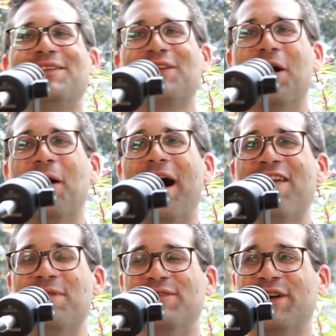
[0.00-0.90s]
So
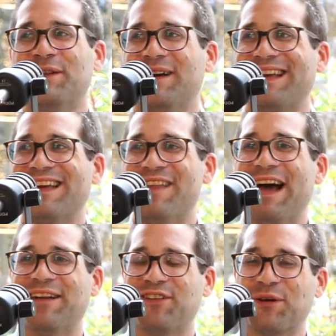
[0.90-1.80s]
I've been very lucky in
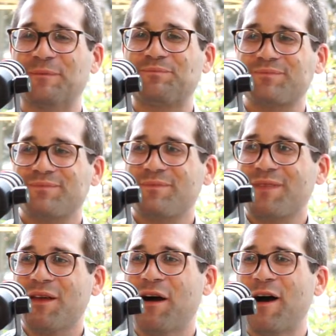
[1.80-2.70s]
that too.
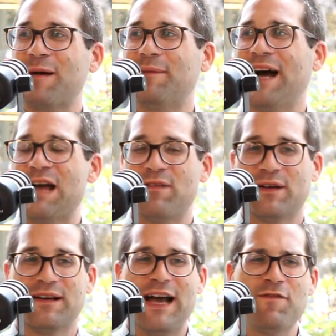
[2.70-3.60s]

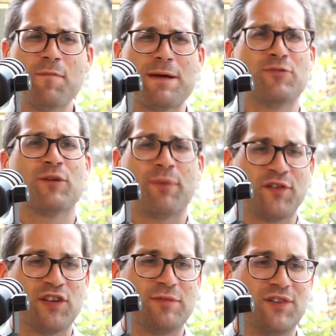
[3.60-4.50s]
I have a bit more
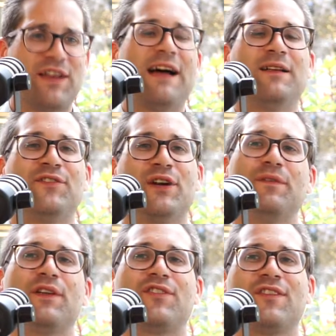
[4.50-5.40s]
personable style of
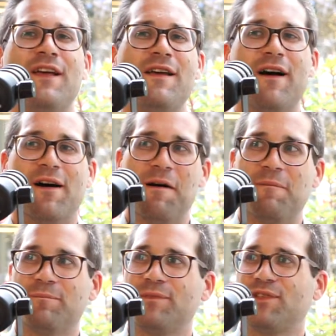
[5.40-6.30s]
service.
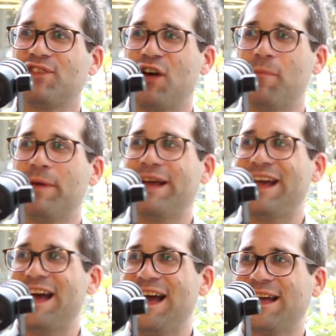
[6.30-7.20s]
But
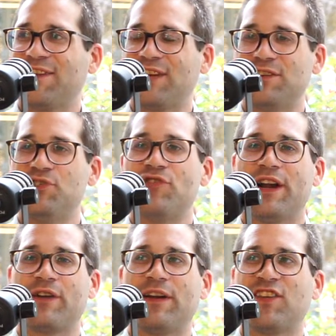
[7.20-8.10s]
I guess I do
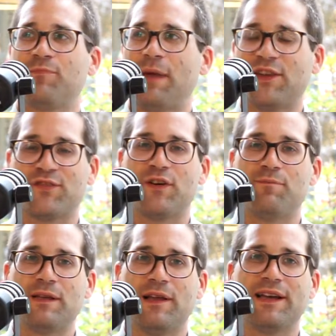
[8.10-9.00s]
try to create space for
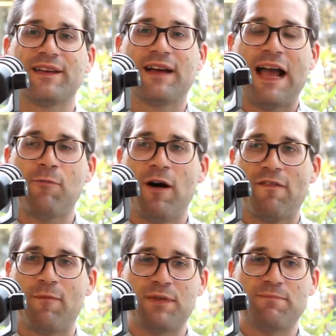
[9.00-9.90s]
be like, I
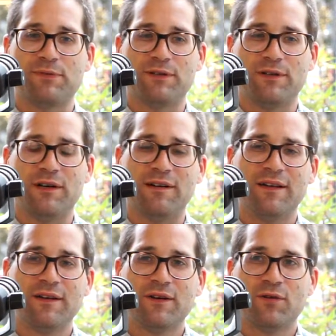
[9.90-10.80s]
want the people
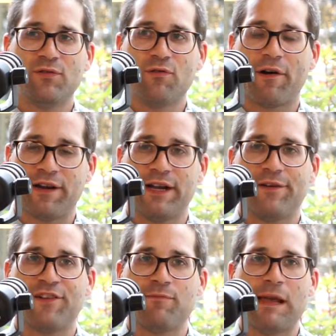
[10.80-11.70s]
who are
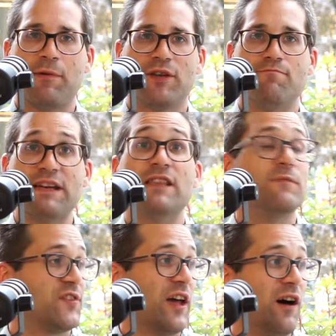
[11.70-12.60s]
here to be able to be
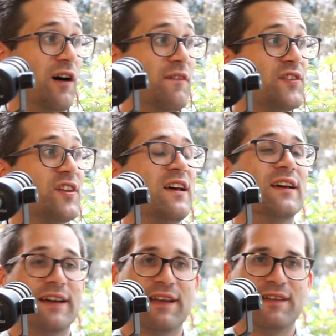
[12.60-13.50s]
themselves.
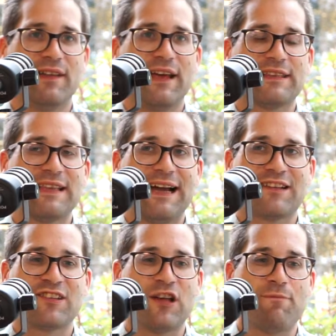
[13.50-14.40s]
And like,
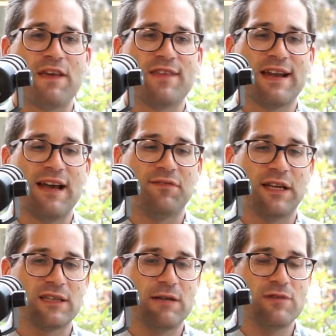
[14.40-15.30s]
that's something that I've
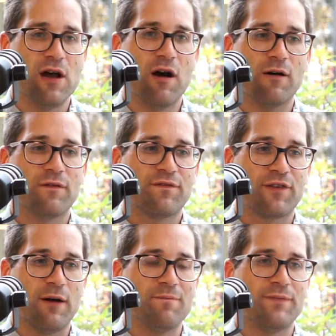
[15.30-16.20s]
let them know
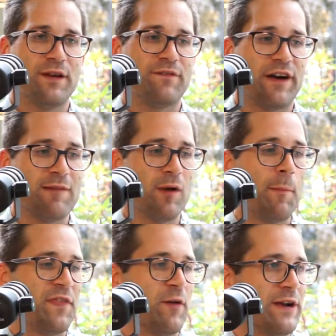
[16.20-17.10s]
from the very
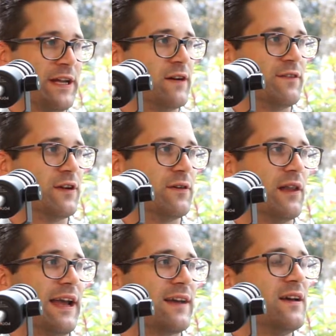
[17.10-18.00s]
moment that we
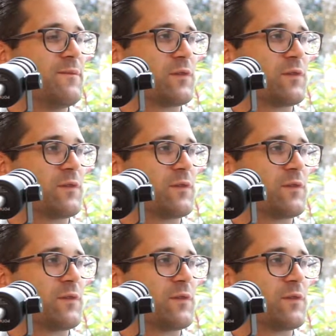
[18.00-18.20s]
interviewed, like,